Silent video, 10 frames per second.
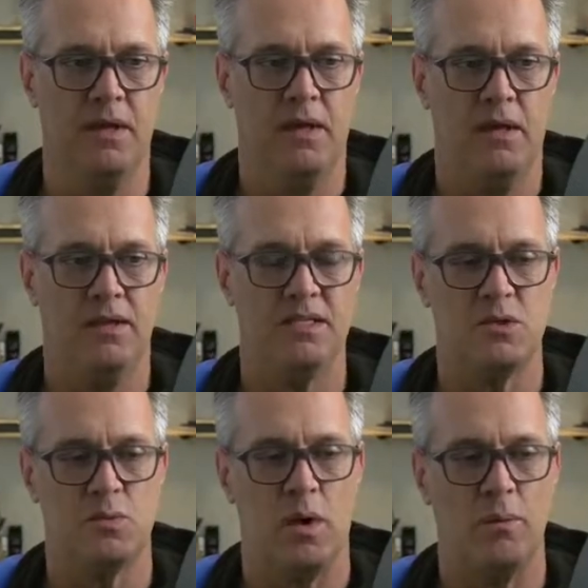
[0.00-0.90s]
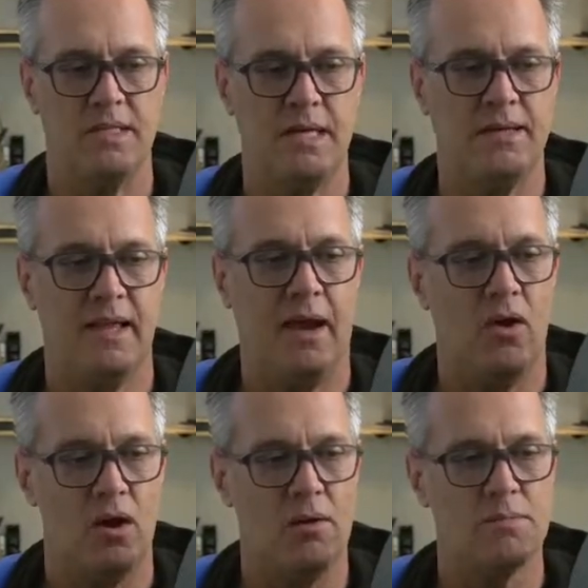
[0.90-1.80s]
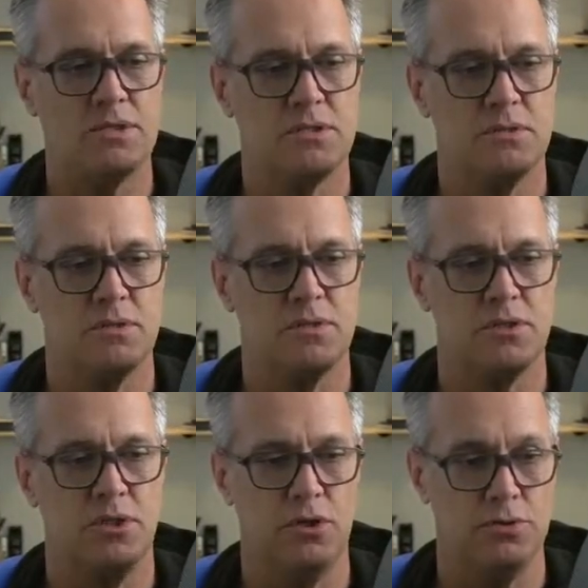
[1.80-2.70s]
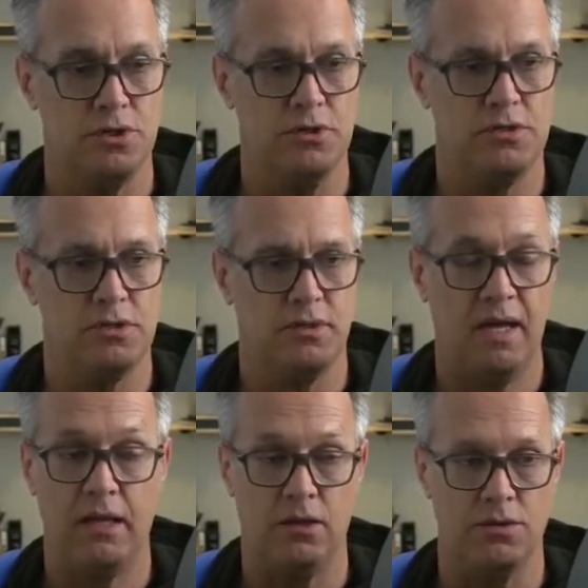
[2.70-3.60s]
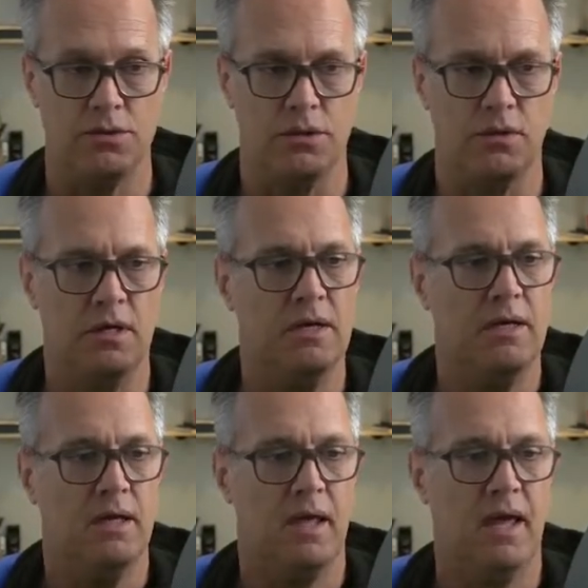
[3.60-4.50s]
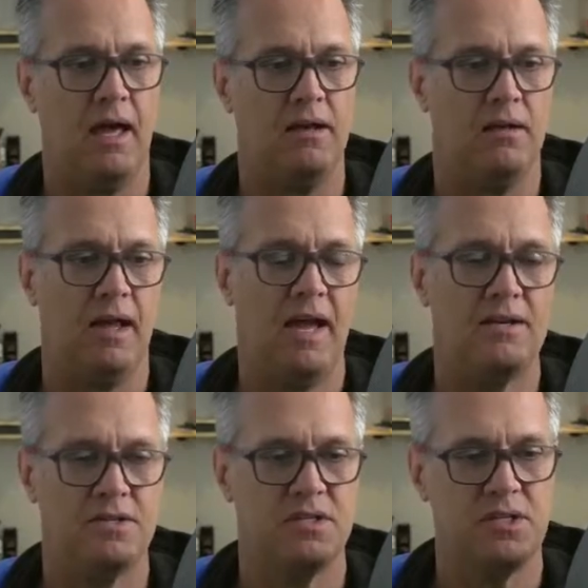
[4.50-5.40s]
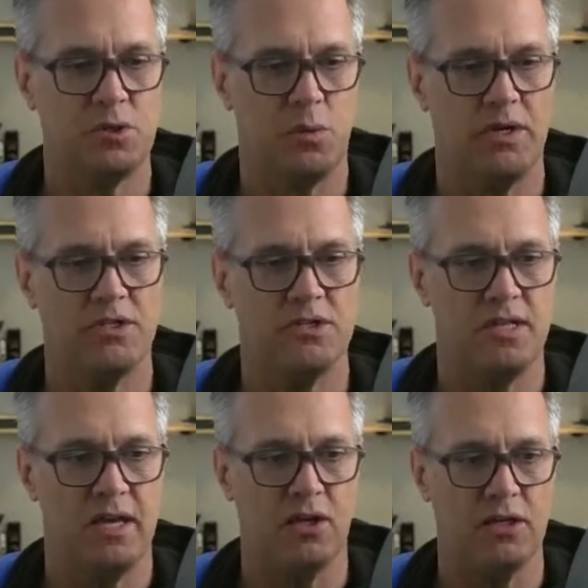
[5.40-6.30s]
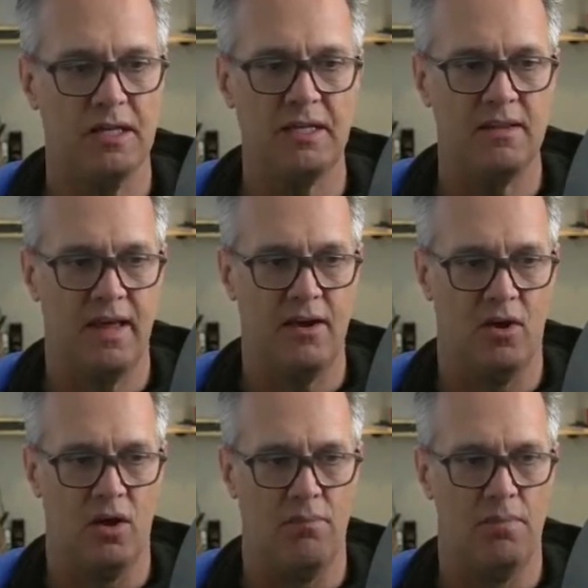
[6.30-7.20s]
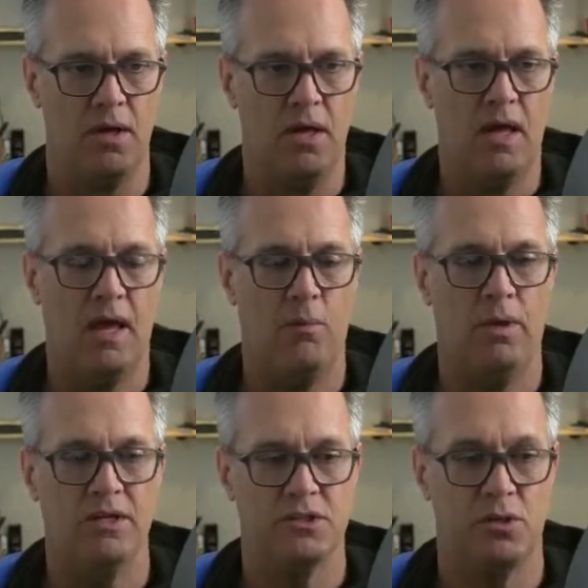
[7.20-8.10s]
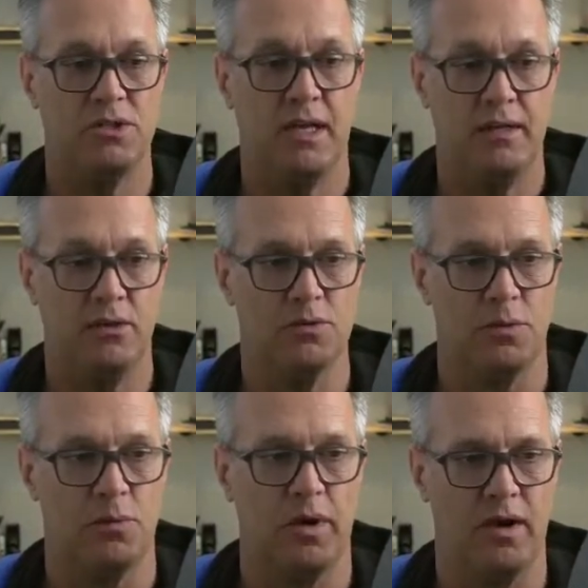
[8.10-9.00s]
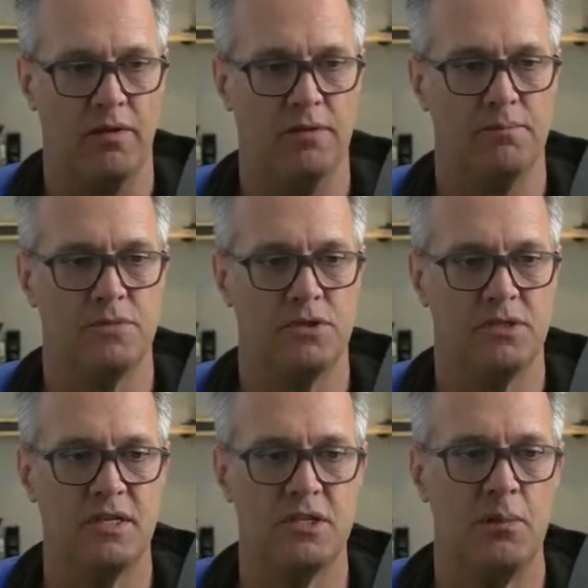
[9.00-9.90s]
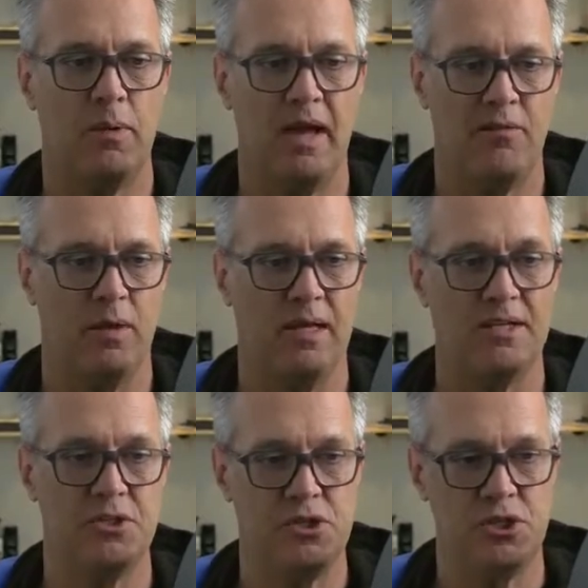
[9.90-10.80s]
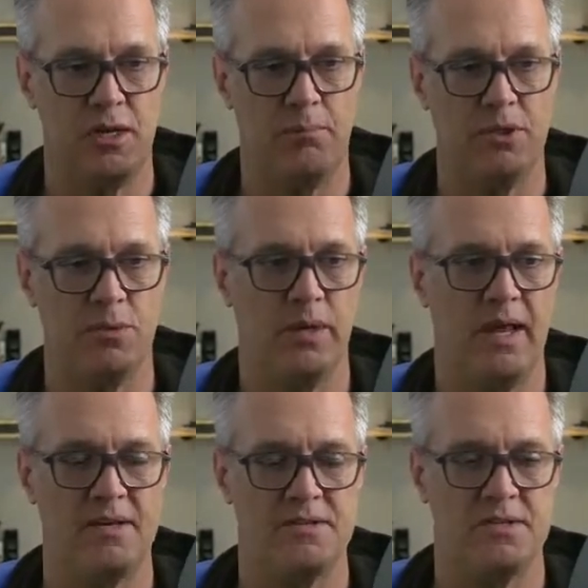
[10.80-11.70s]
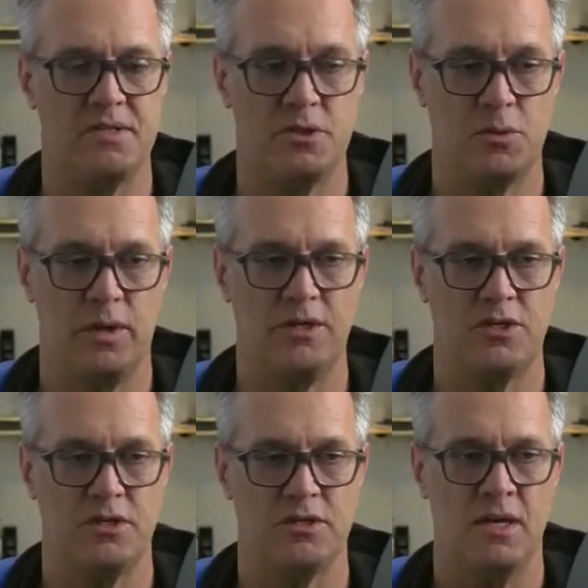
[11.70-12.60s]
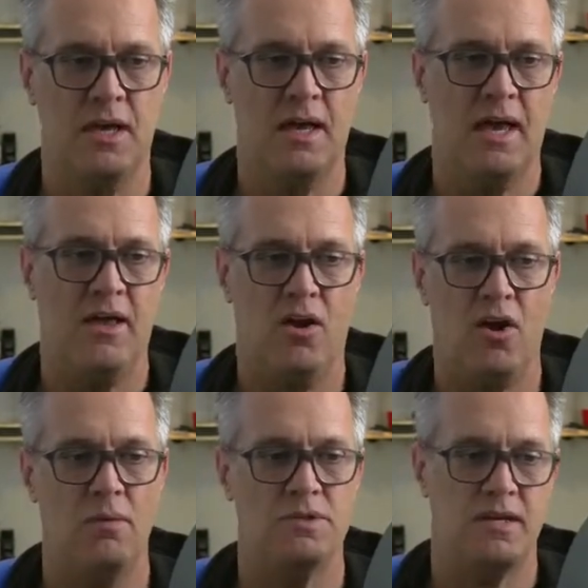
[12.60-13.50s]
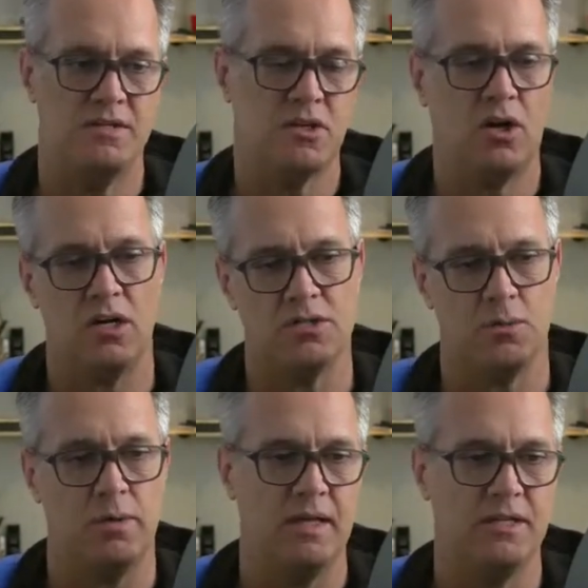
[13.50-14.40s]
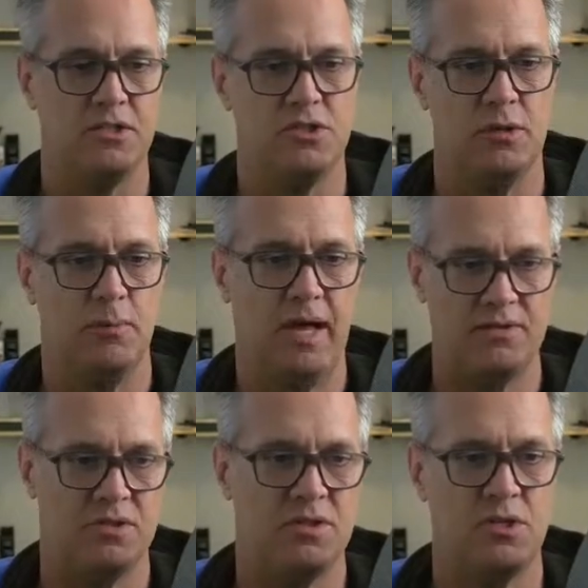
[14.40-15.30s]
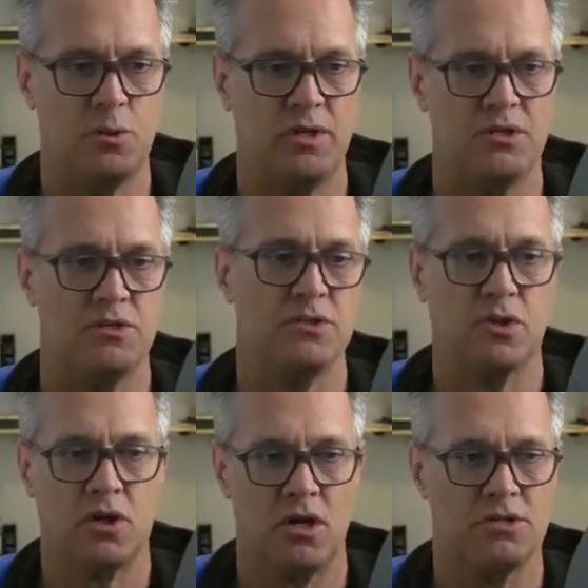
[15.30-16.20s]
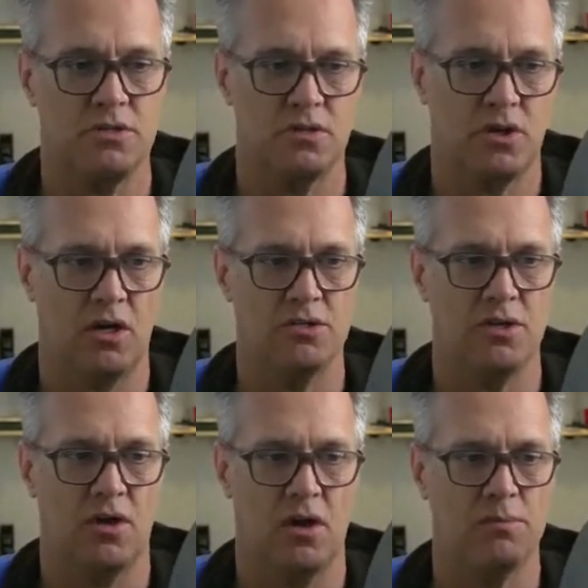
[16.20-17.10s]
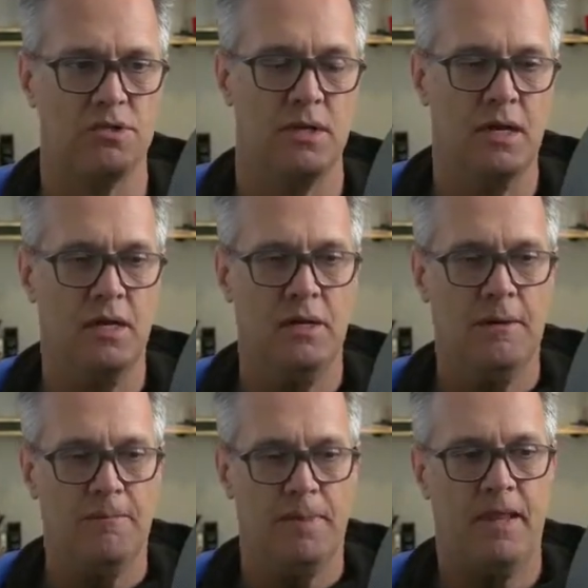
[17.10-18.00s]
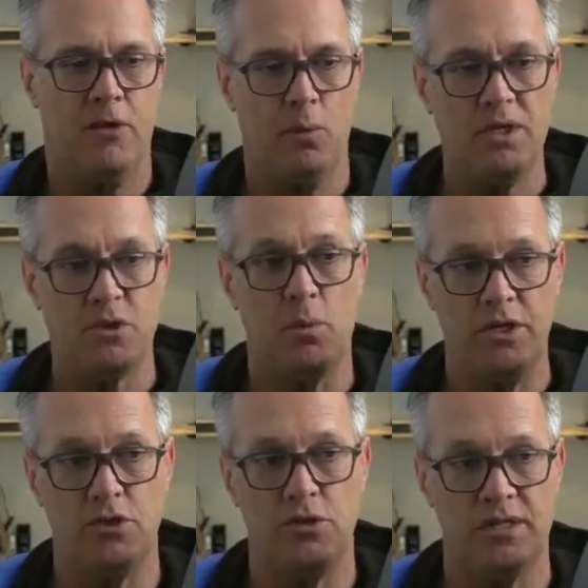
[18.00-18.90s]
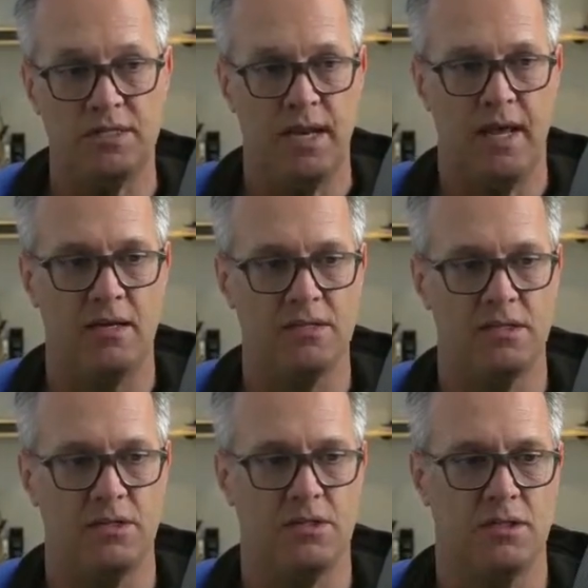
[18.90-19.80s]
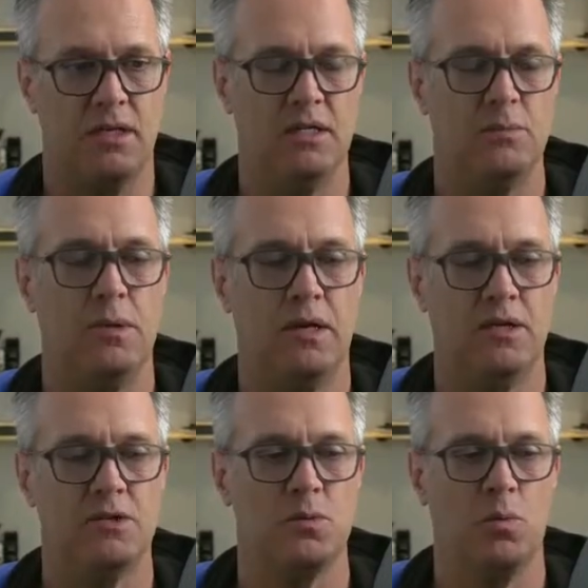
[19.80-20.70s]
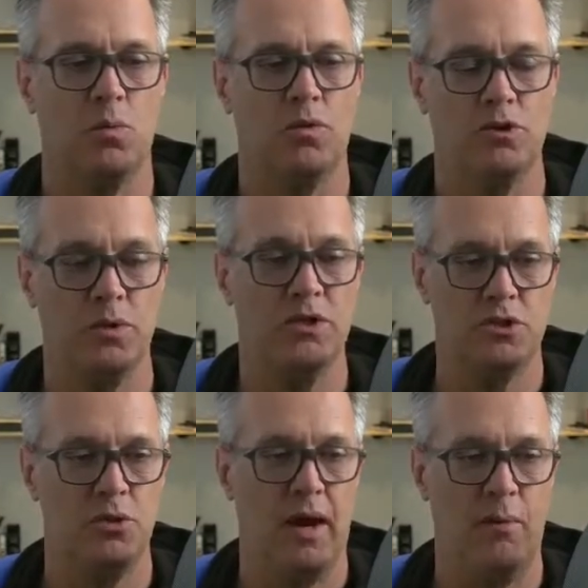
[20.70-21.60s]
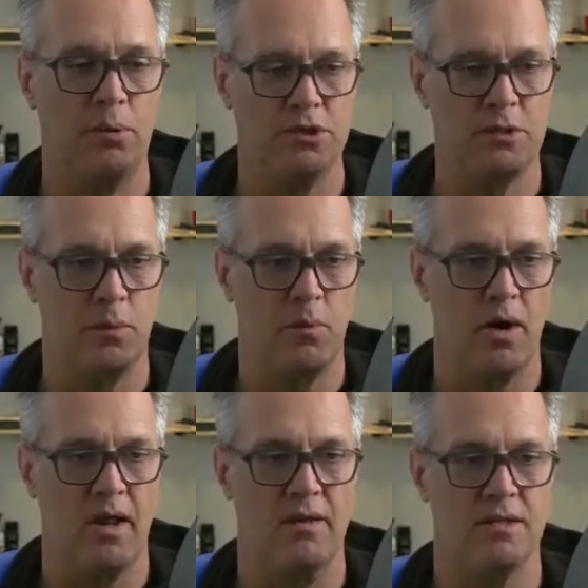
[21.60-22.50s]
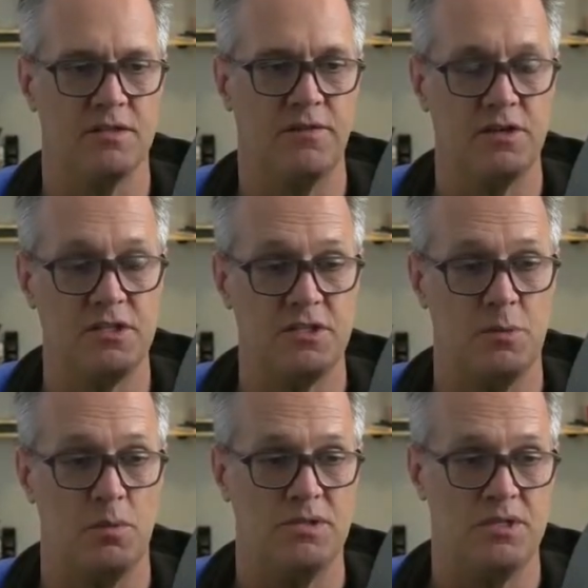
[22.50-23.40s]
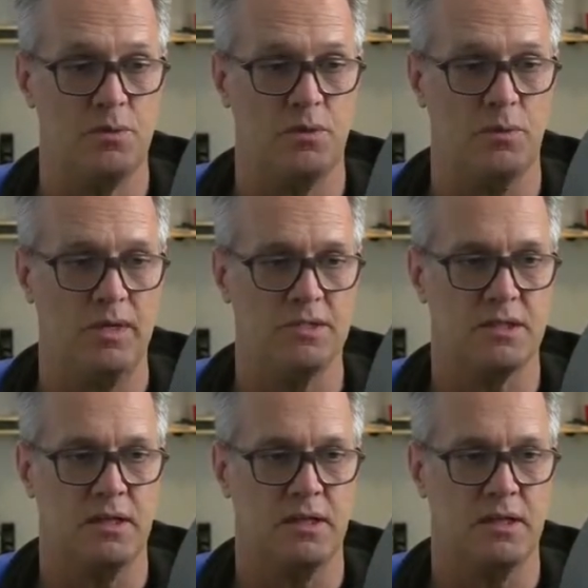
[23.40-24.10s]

This is where we take the harms to users, any user, and hazardous situations that could lead to that harm, and we associate those with one another. So essentially we have a relationship between hazardous situations and harms that is a causal relationship. Hazardous situations cause the harms. Now, the reason we do this analysis is because there's really two outputs that we want out of this. The first is a residual risk.